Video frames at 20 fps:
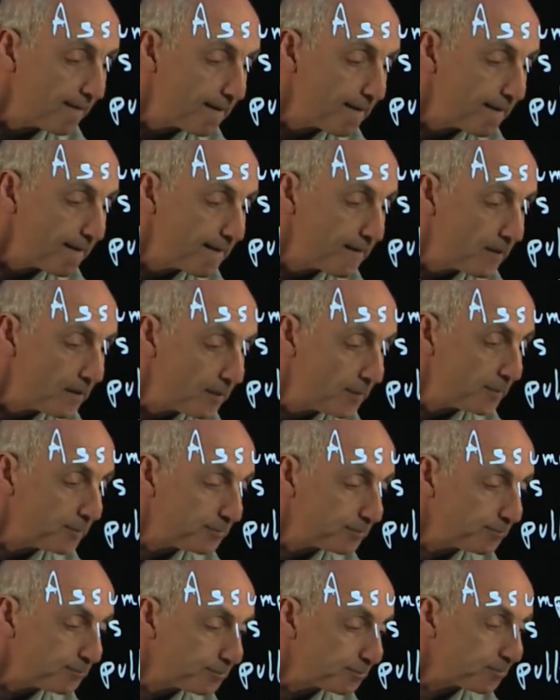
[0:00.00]

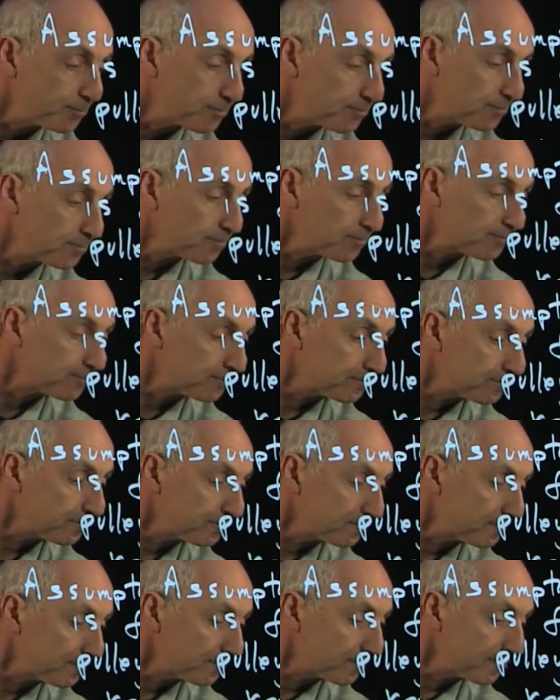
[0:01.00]

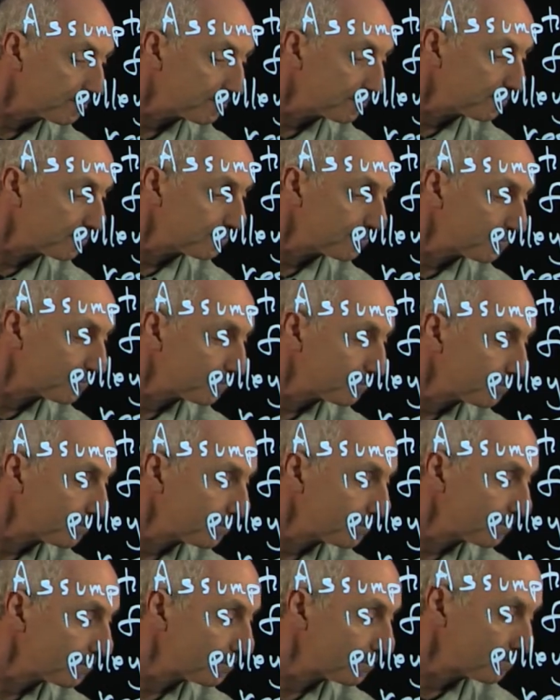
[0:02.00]

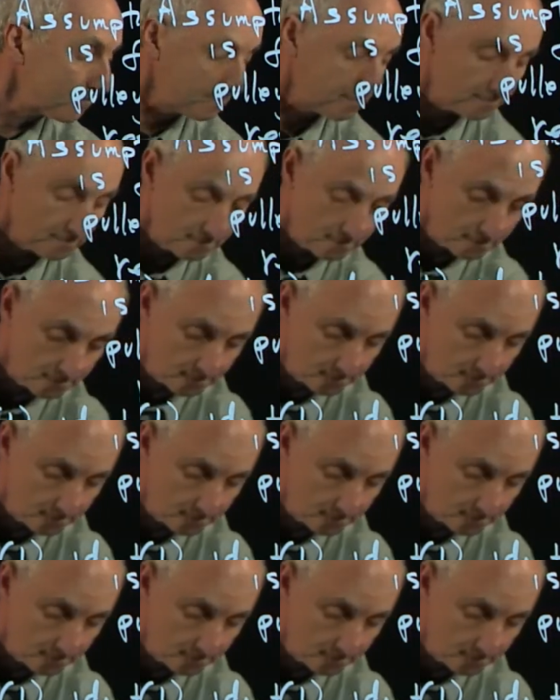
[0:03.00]
No one is speaking in this clip.